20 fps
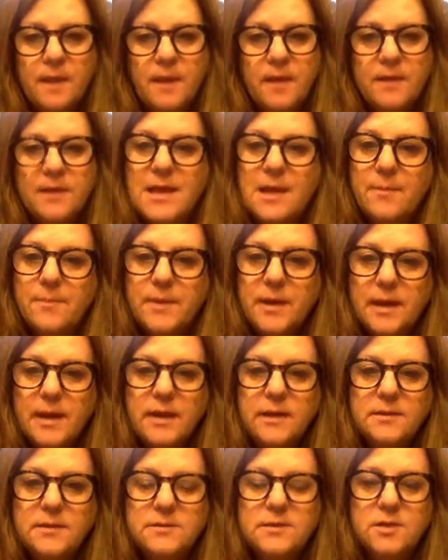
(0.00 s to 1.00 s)

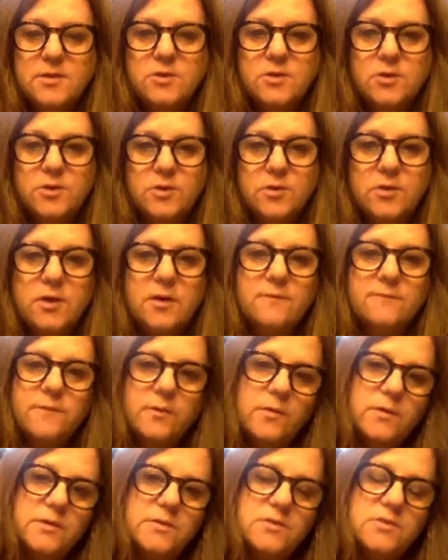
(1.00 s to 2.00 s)
campaigns that turn our
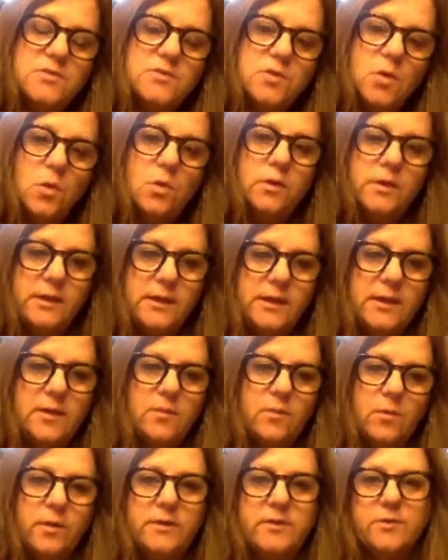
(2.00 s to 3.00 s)
focus solely
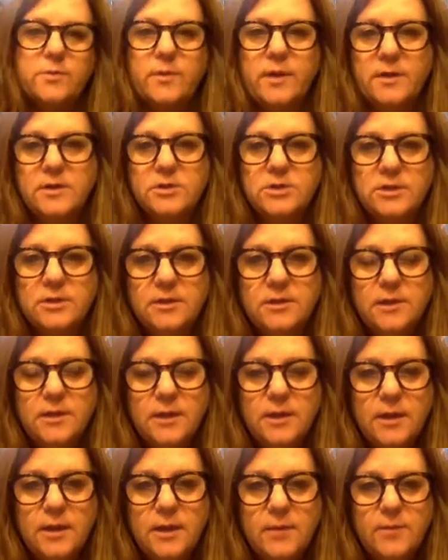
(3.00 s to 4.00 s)
in one direction.
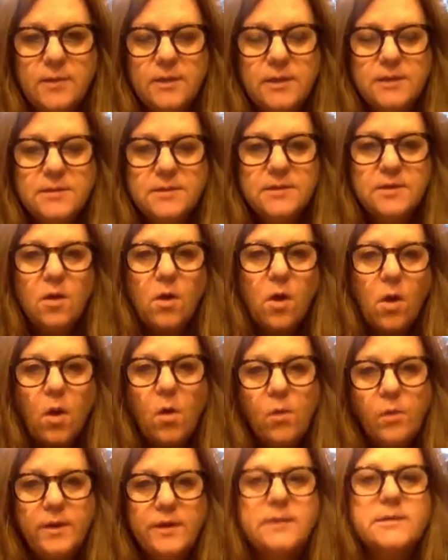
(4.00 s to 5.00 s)
Because it
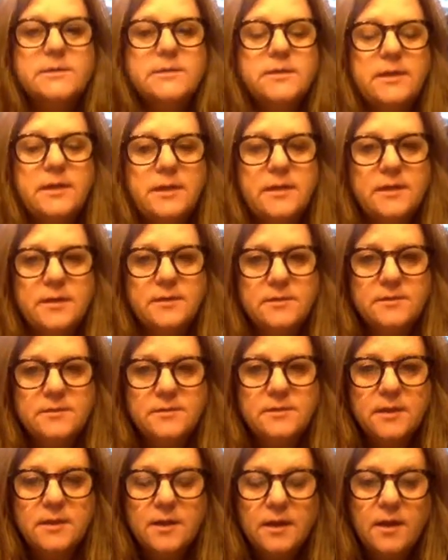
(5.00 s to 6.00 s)
always
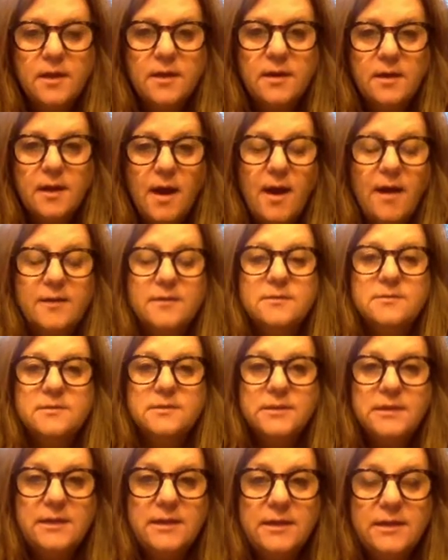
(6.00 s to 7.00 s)
is God
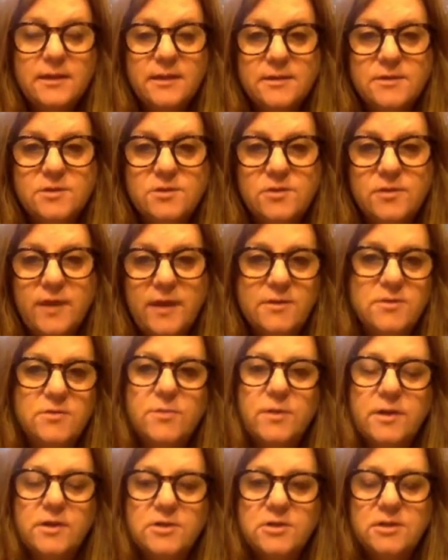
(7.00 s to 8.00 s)
leading us to that
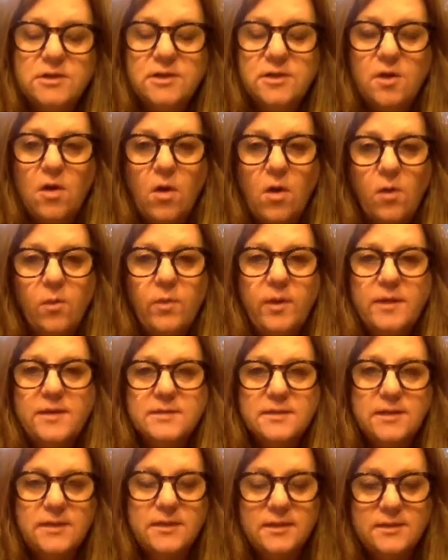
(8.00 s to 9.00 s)
direction. It
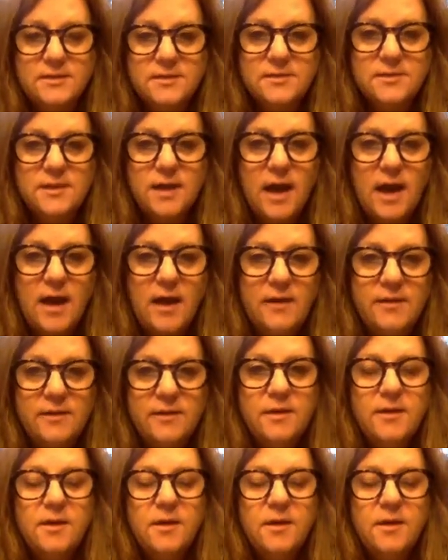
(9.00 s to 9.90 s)
always is God